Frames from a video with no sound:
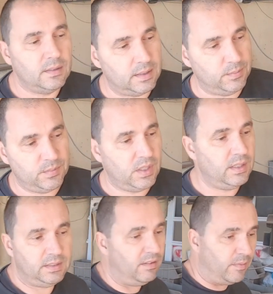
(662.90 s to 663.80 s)
um,
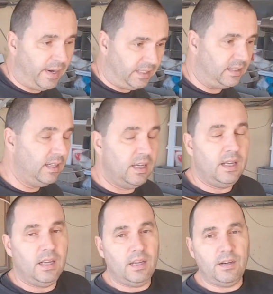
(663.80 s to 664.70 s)
never mind.
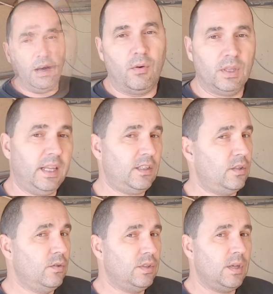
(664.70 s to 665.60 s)
Now,
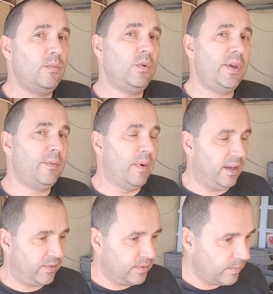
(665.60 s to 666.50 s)
let's do some quick
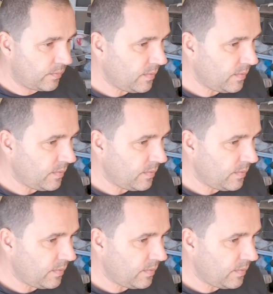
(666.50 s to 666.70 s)
math.